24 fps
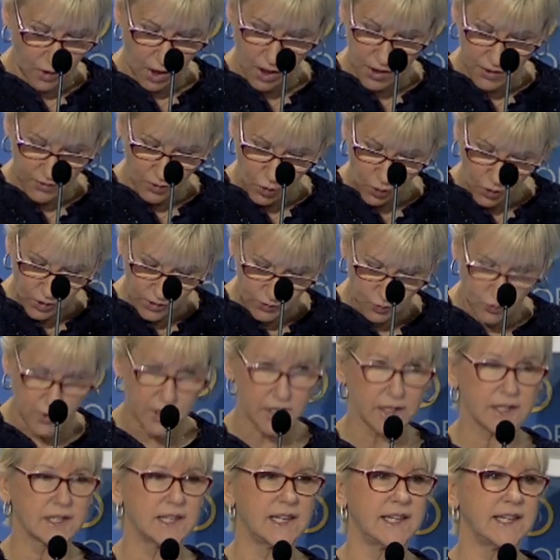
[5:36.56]
are all
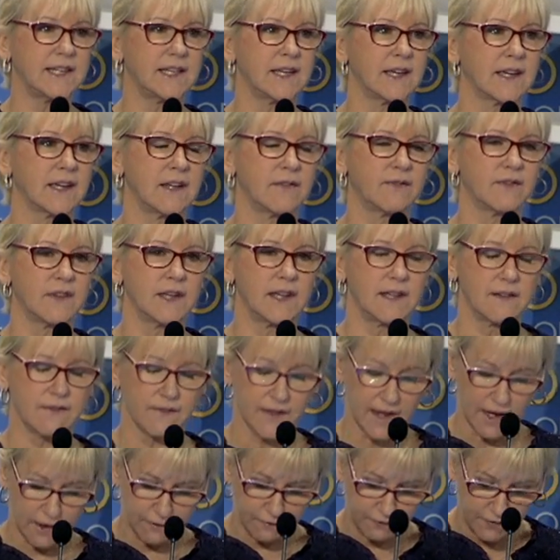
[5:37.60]
world leading in
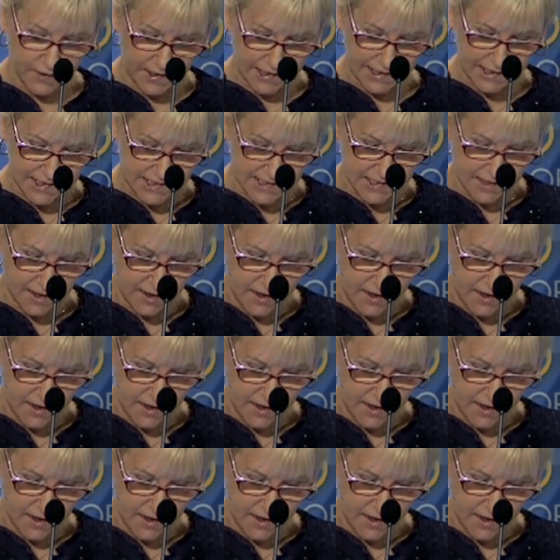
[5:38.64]
their fields.